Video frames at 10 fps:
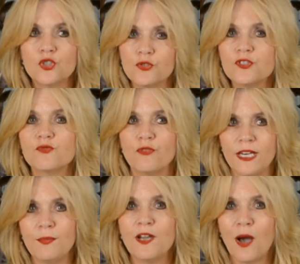truths
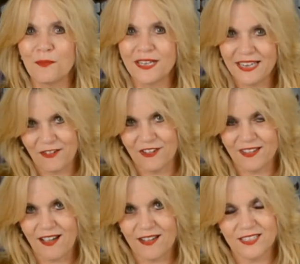really become clear in
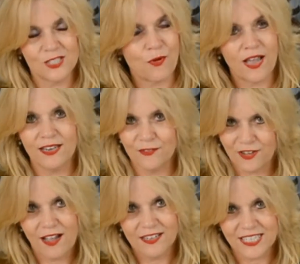the garden. It's why I love
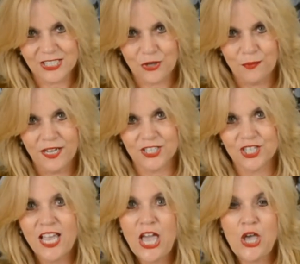gardening so
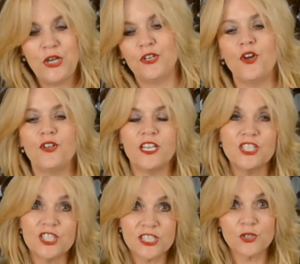much. You know, you
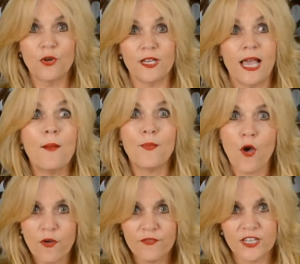get your soil
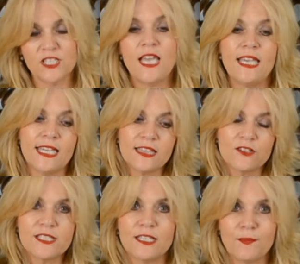perfect. You get
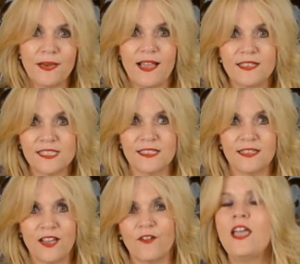those little plants
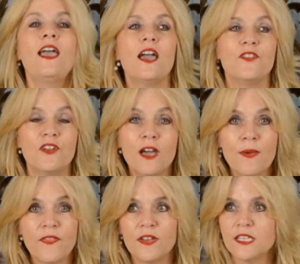in there, and then you
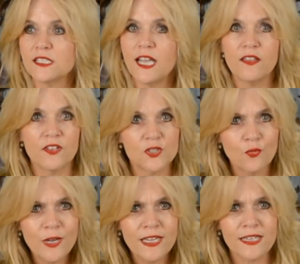come out the next day and there's
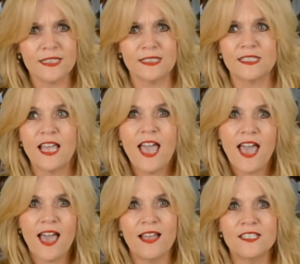weeds.
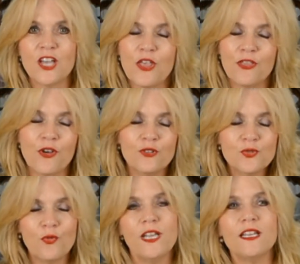And
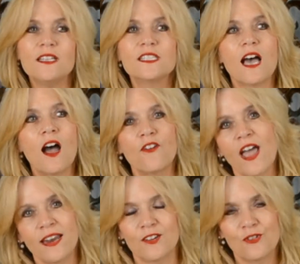those weeds are
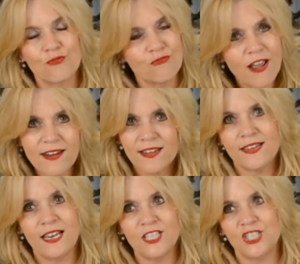a great
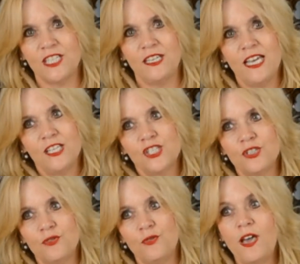analogy
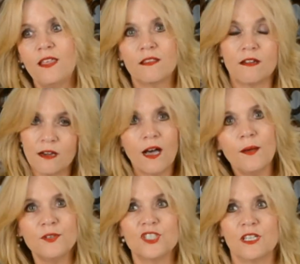to the
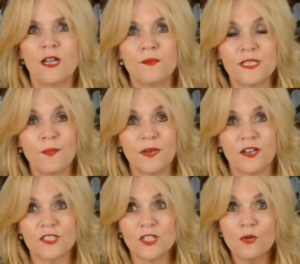garbage that comes up in
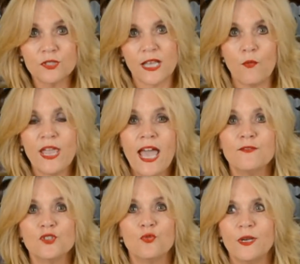our souls that we
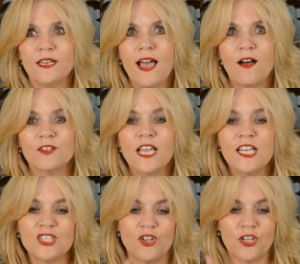have to weed out.
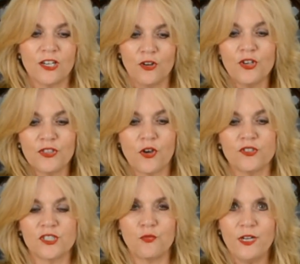So you can look at
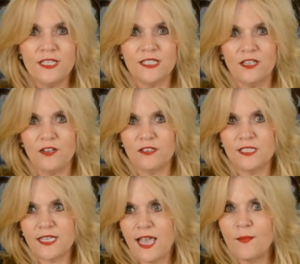those weeds and you
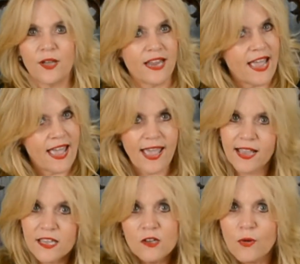can say, I'm going to
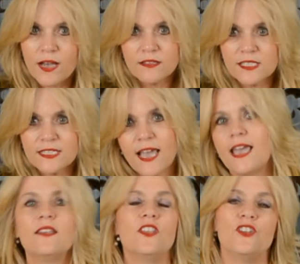hack you out
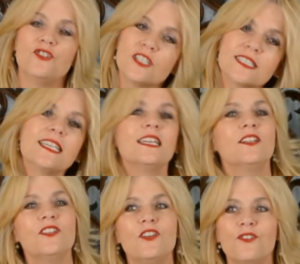today. And then you just get
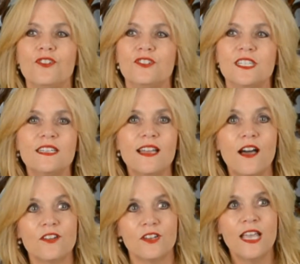in there and you dig it
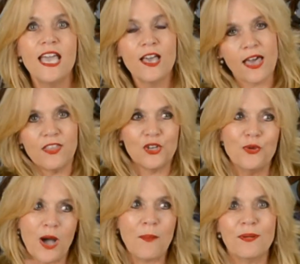out, and then
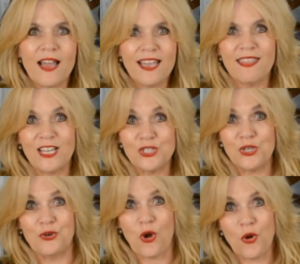you apply that
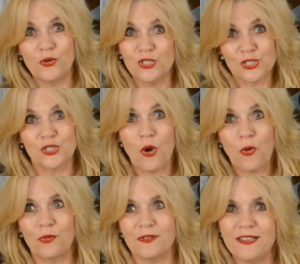to your own
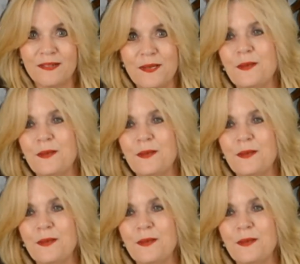soul.